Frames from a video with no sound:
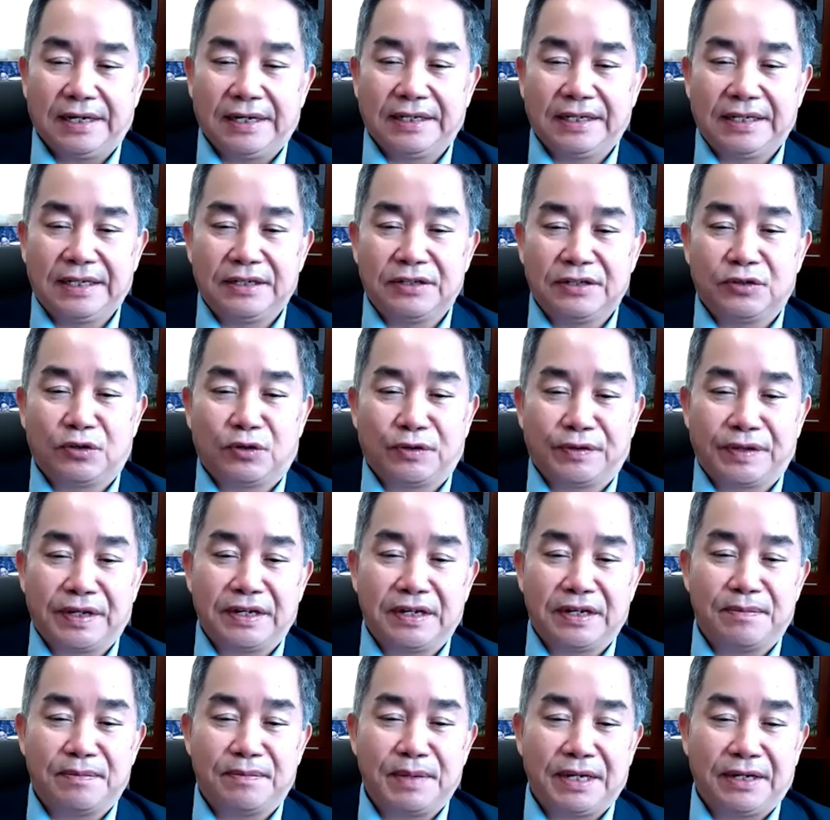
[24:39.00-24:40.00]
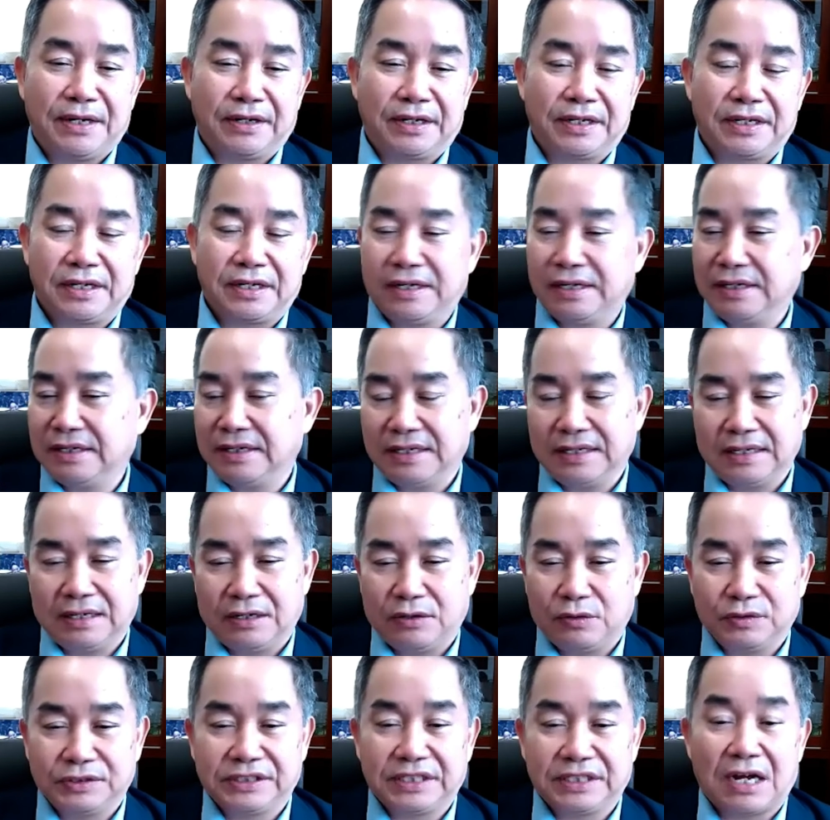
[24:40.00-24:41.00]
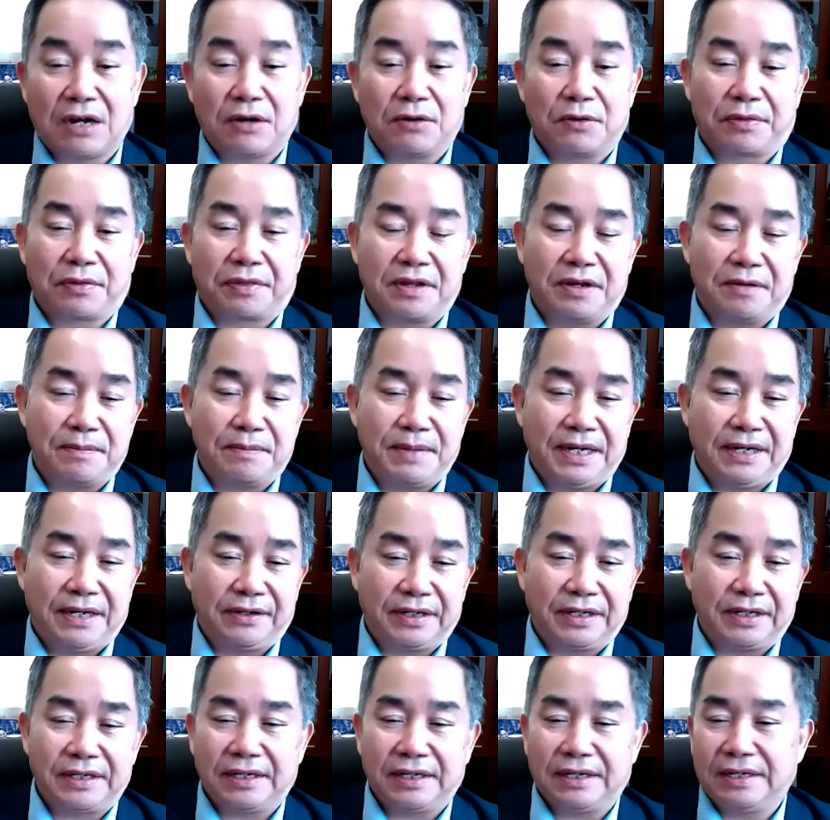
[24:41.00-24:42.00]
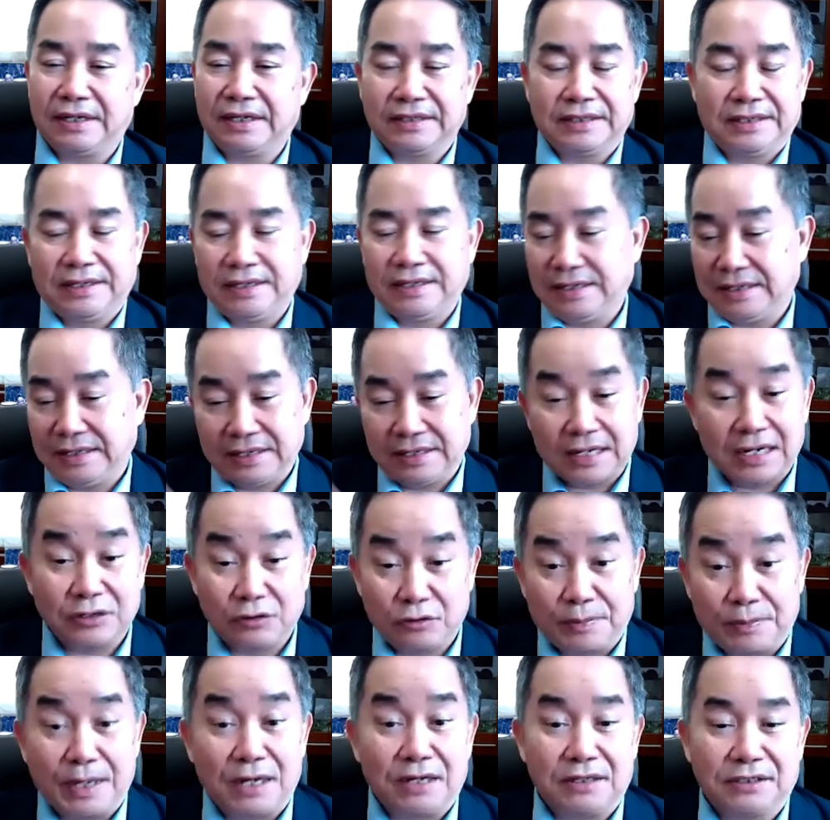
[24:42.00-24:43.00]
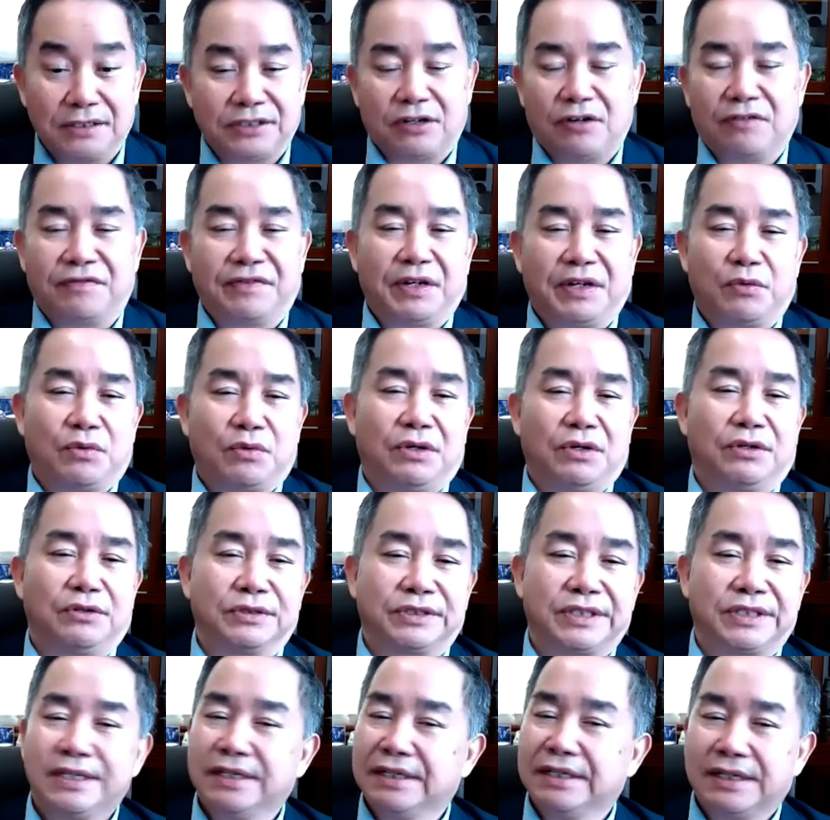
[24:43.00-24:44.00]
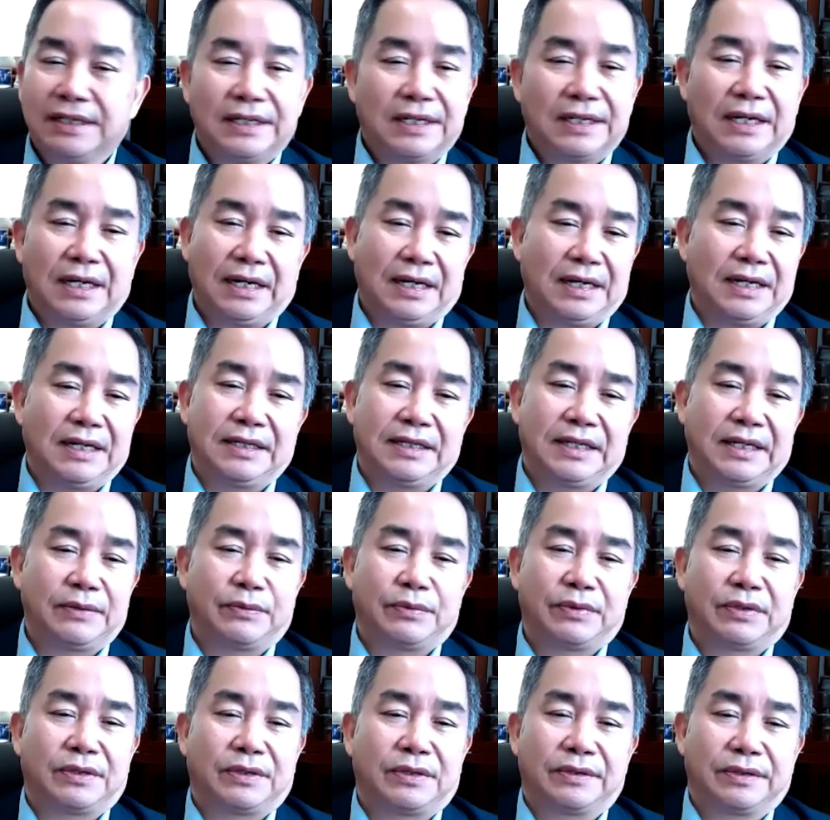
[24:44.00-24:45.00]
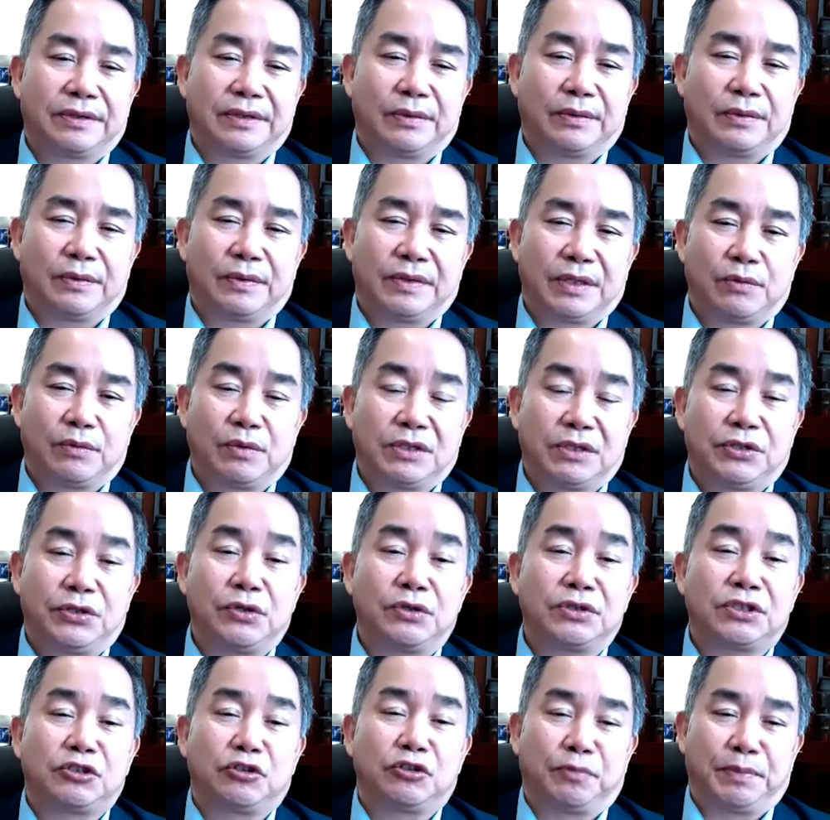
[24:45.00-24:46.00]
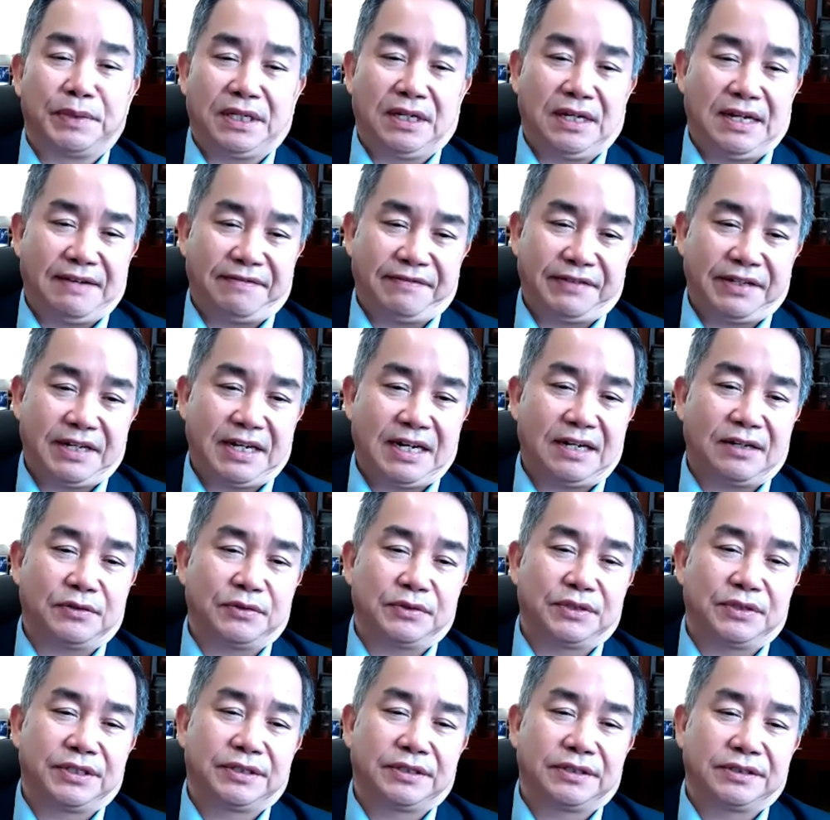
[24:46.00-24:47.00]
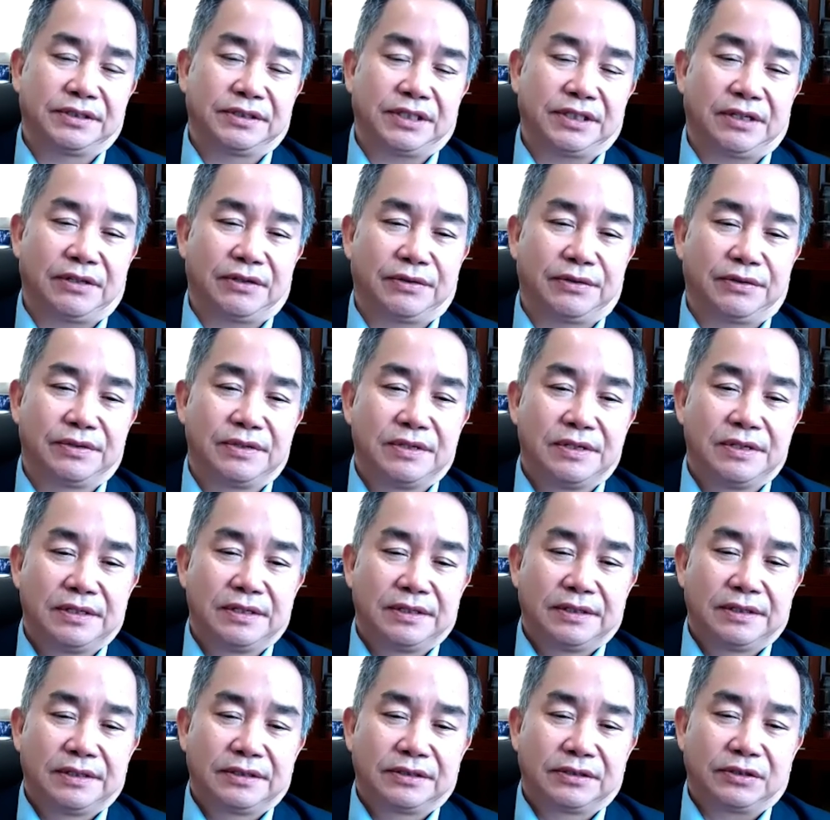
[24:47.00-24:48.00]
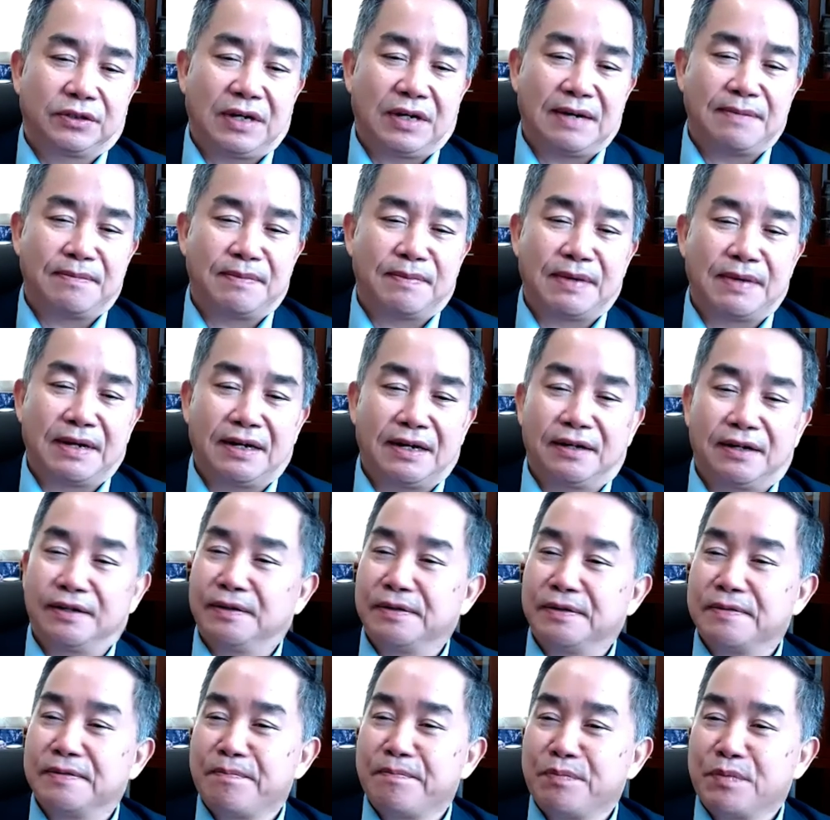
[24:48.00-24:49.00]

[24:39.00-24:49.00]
in Northern America or South America and other parts of the world, they will choose to be left out. So I'm